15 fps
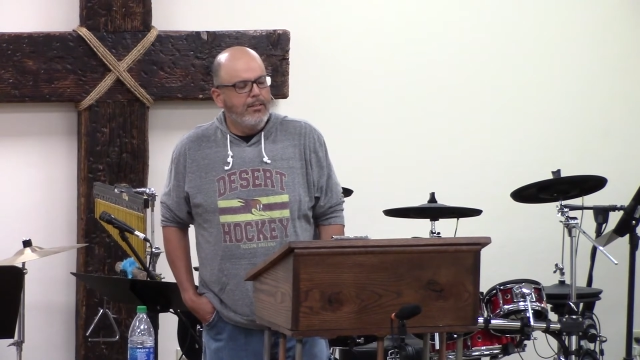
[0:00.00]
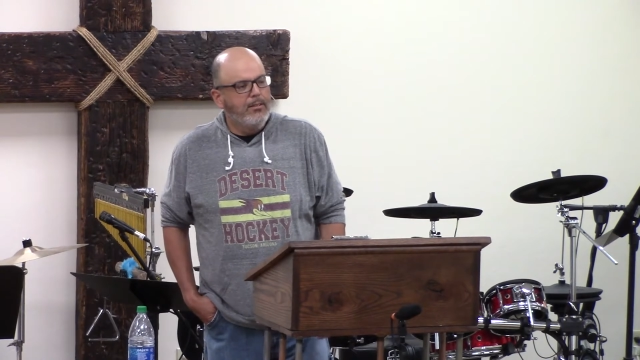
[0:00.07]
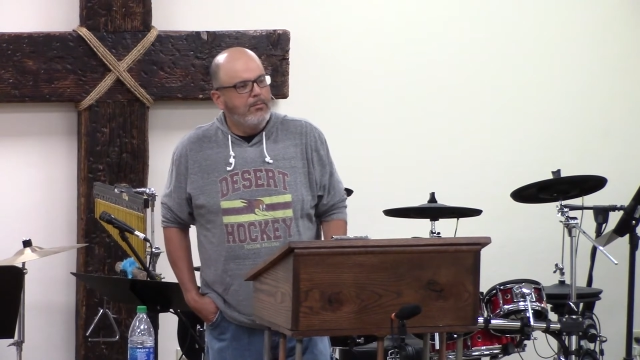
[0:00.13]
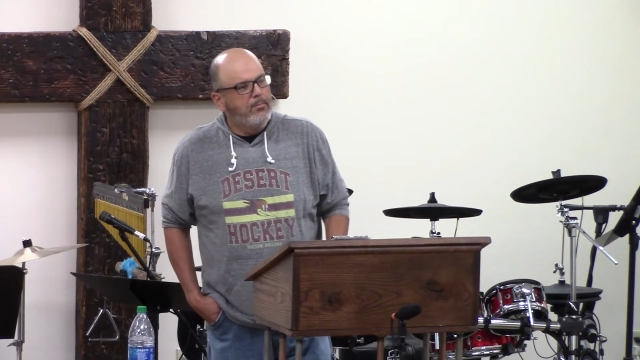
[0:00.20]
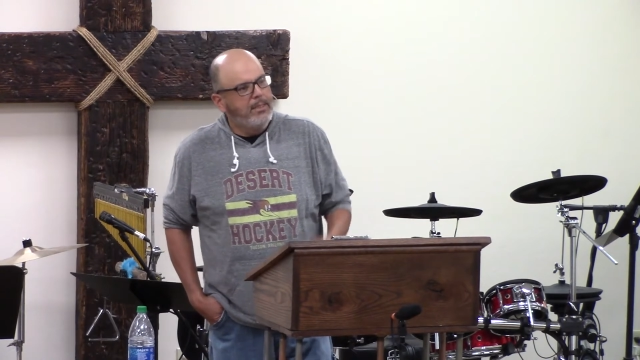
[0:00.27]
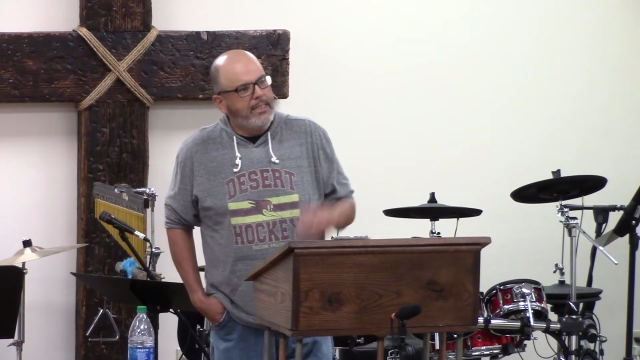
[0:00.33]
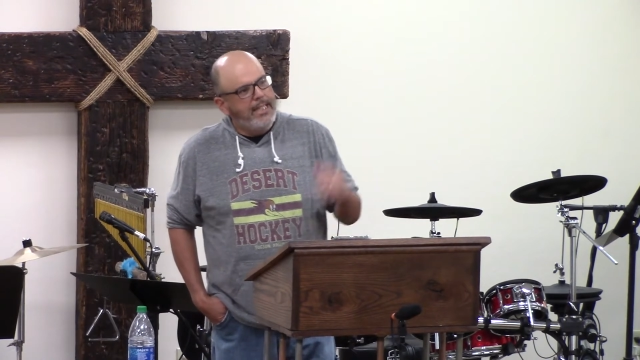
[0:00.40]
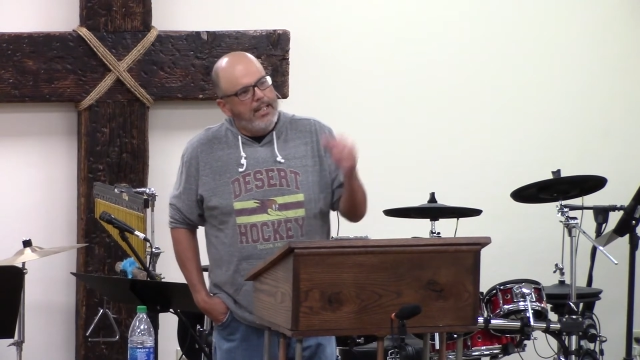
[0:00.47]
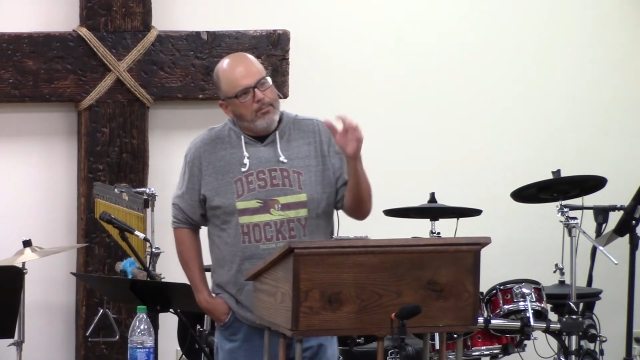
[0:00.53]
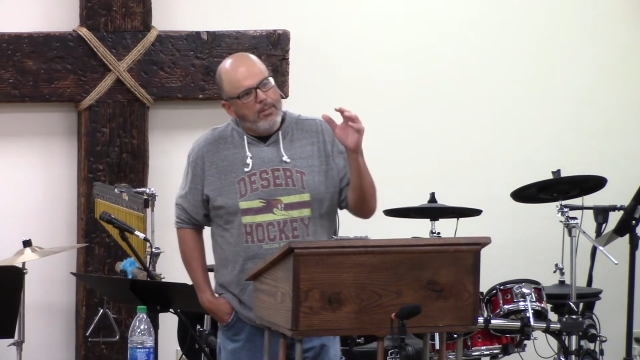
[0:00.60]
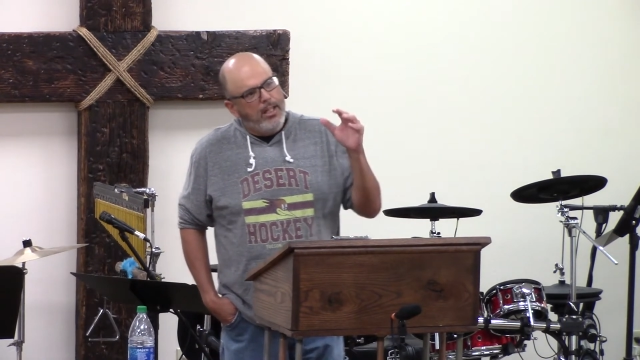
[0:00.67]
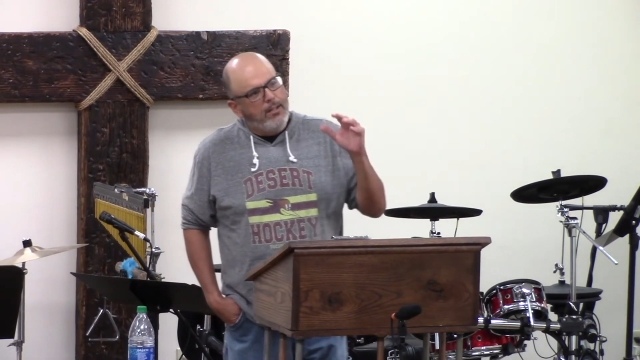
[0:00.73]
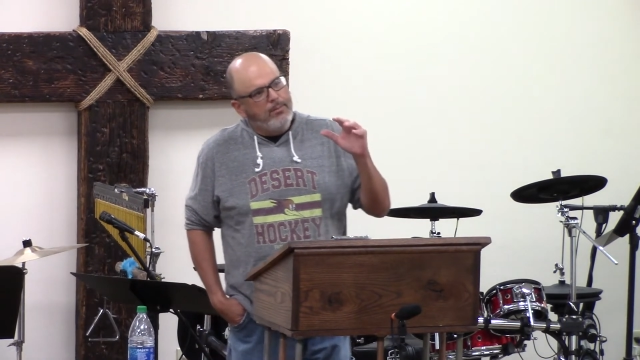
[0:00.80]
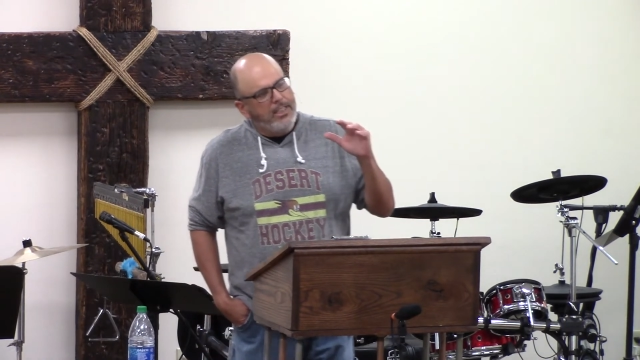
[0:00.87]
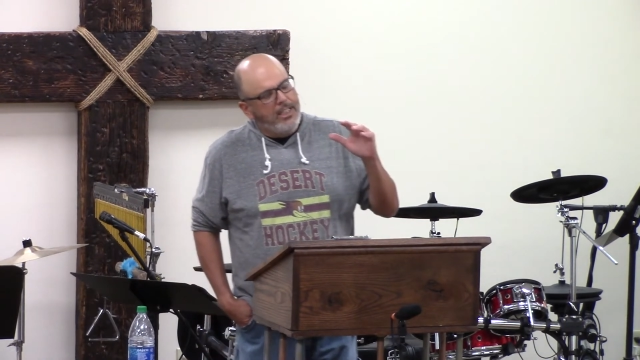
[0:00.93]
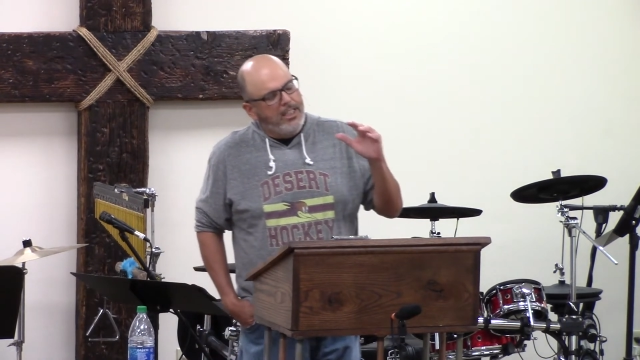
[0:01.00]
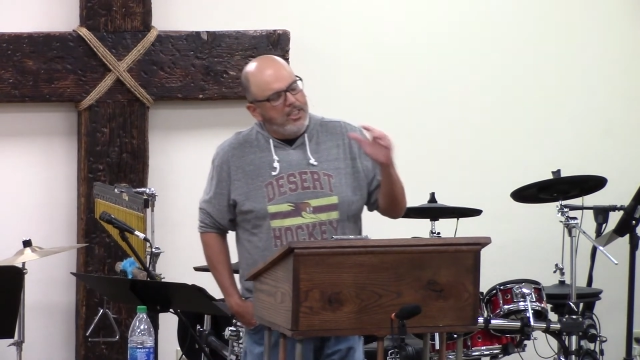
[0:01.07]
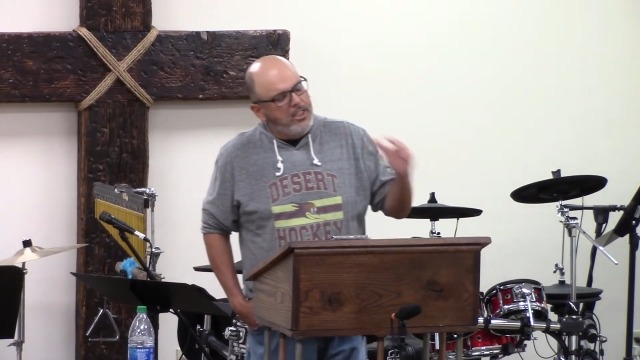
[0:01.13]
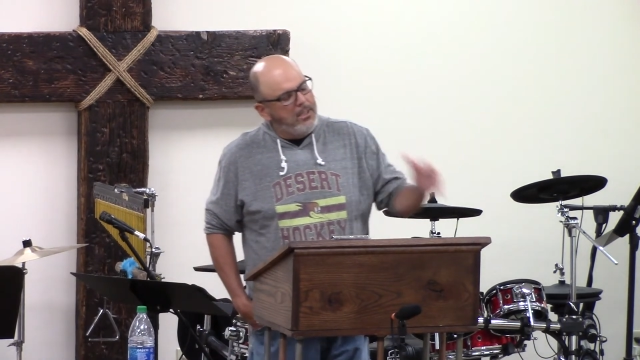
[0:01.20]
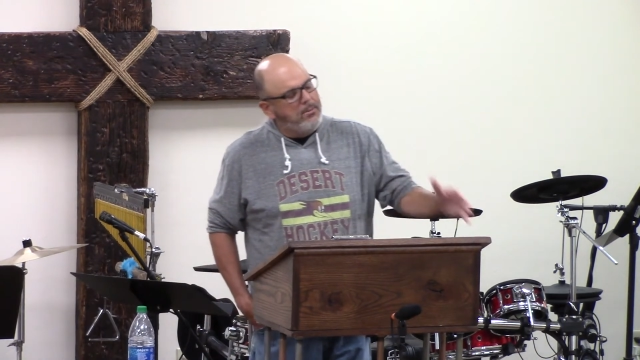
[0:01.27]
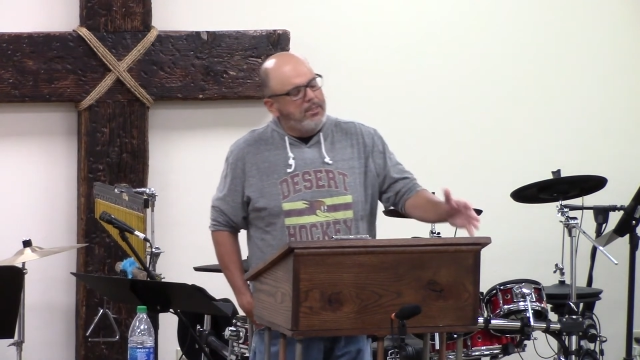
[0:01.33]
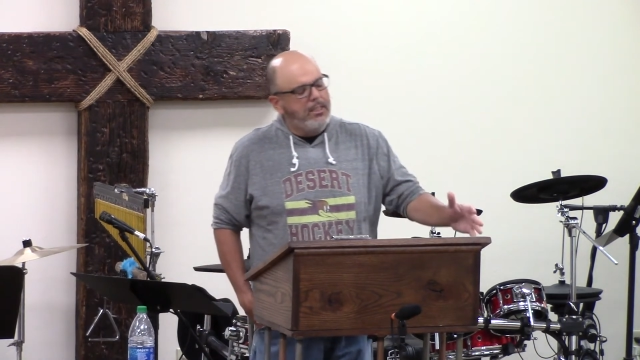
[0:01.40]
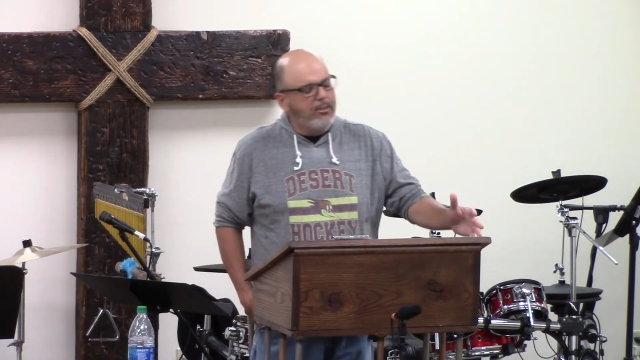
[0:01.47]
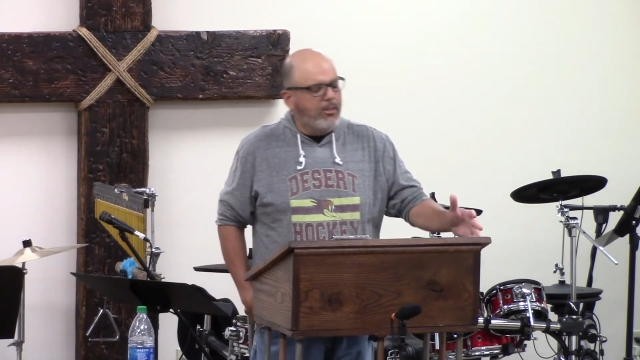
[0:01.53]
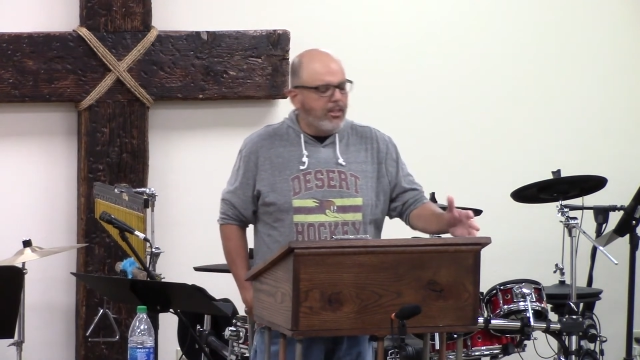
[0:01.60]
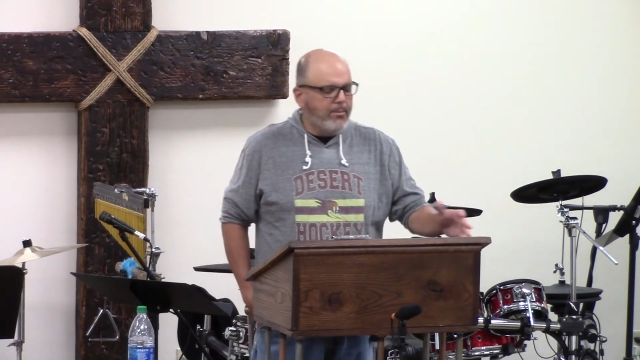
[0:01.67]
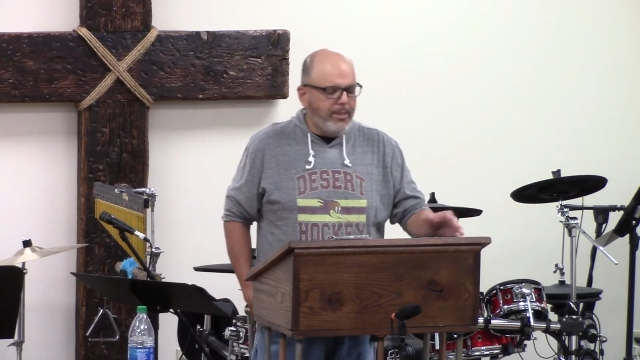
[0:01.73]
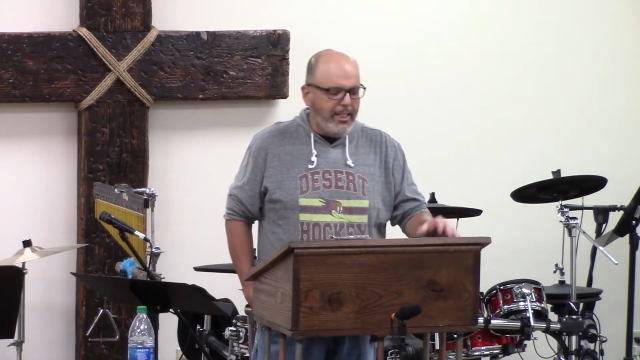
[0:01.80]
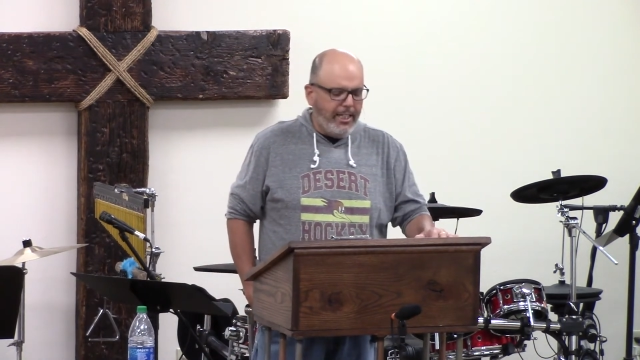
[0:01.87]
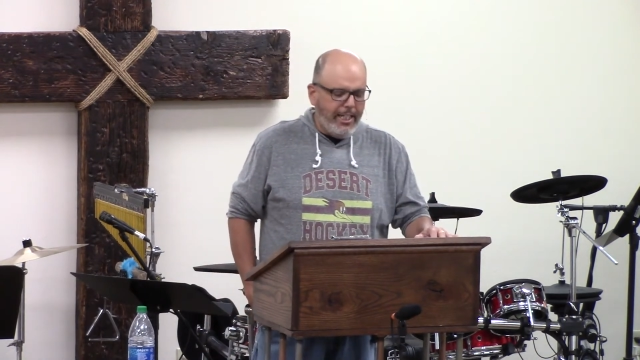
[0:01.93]
But then, Mom, the Egyptian
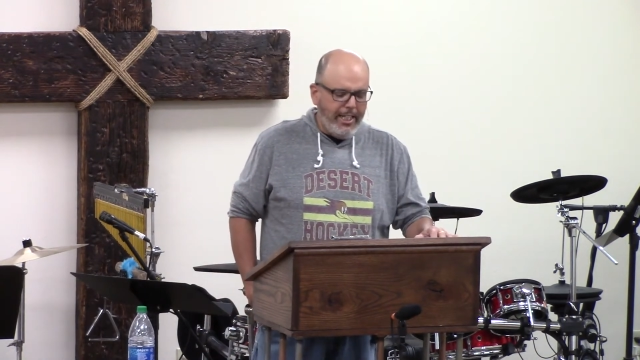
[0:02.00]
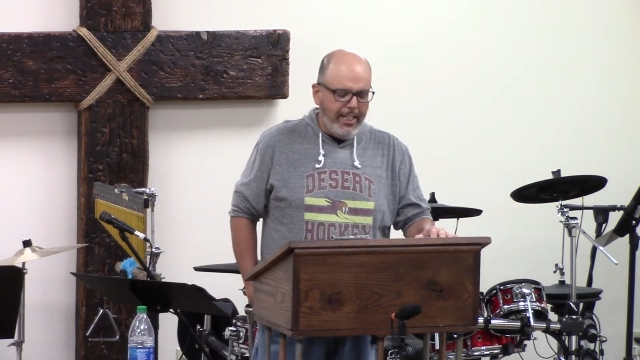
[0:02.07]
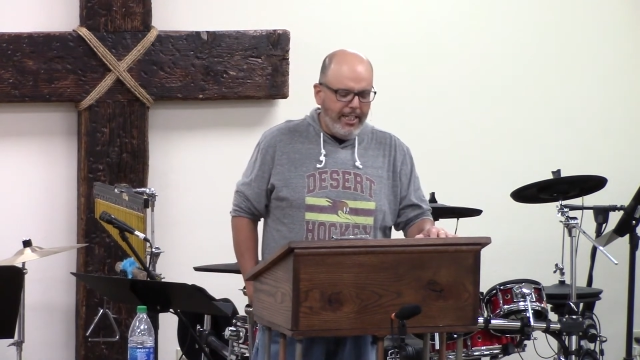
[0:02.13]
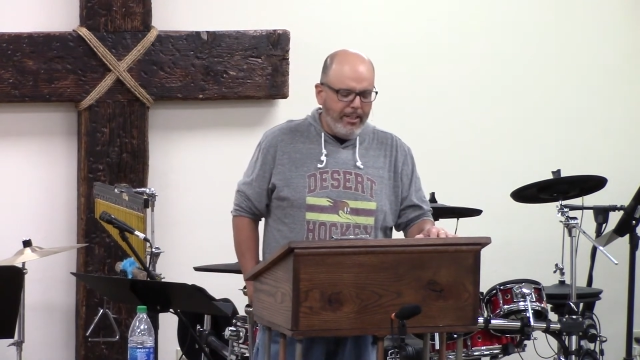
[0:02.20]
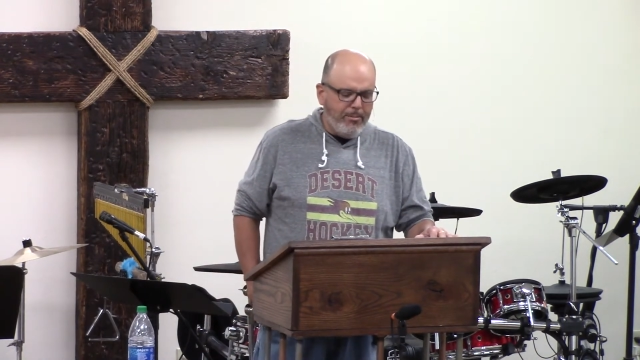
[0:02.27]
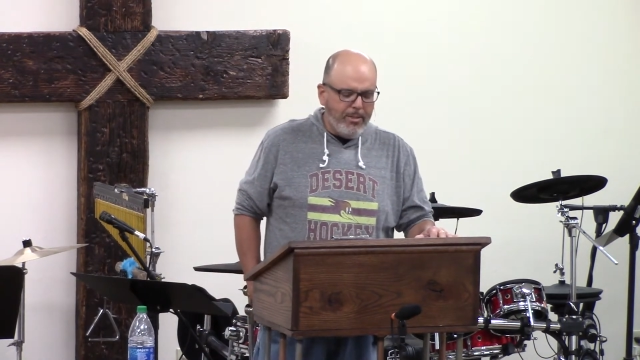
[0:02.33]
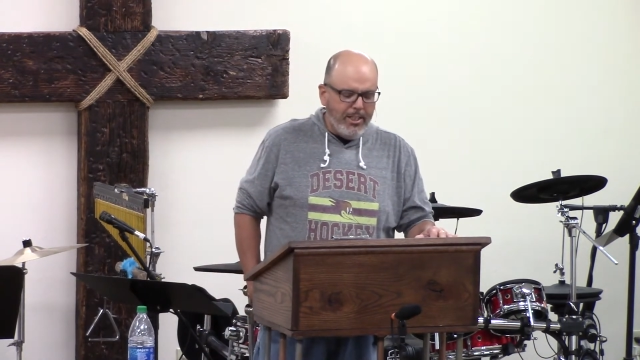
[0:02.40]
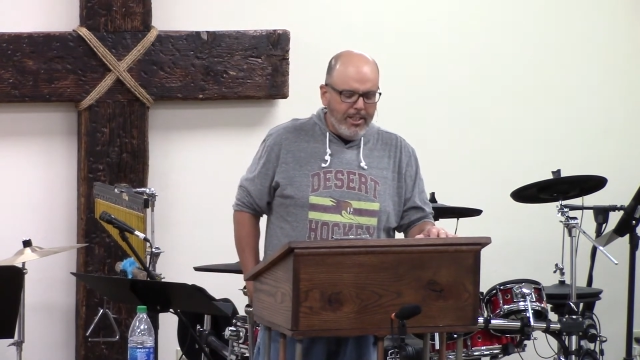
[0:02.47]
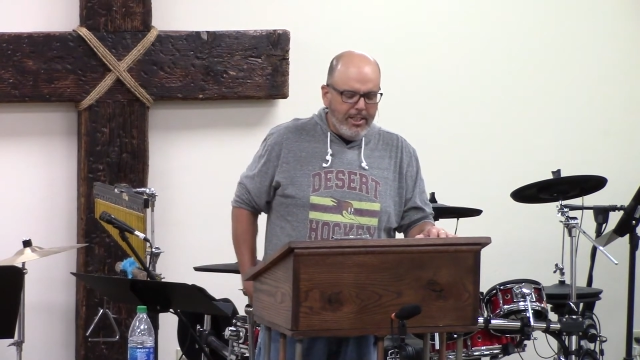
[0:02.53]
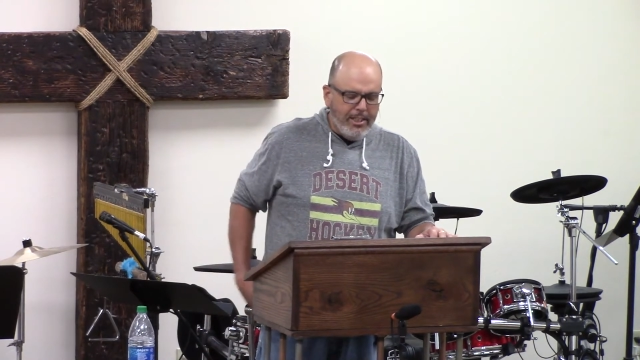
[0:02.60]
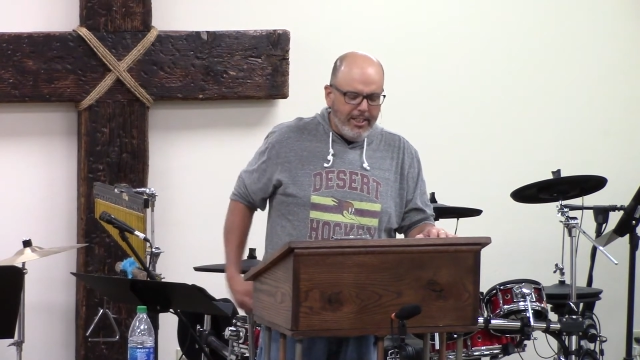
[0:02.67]
army came,